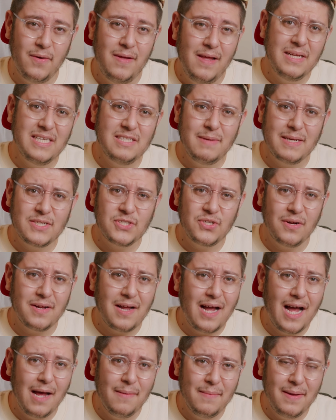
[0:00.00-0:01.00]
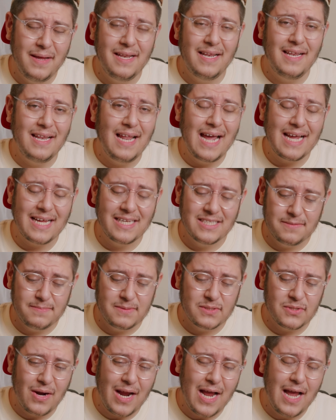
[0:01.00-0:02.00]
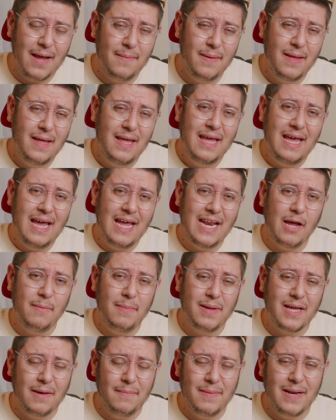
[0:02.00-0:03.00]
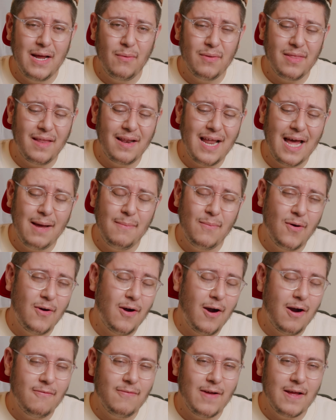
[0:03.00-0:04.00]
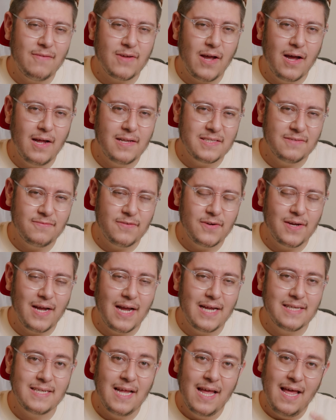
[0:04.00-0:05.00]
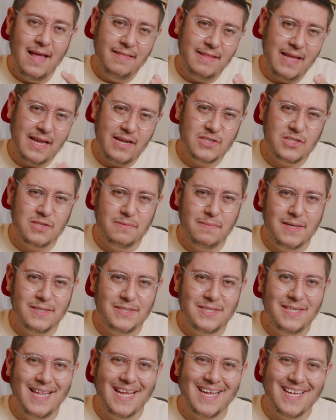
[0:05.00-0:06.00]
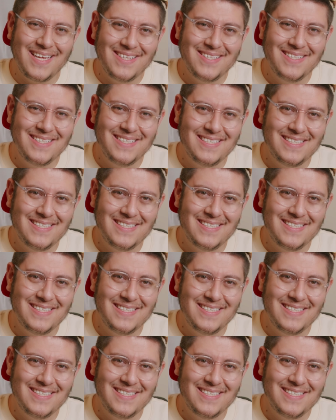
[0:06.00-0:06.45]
Please make sure to comment, like, and subscribe, and I'll be coming out with a lot more R5 content for you guys. Thank you so much. Thank you.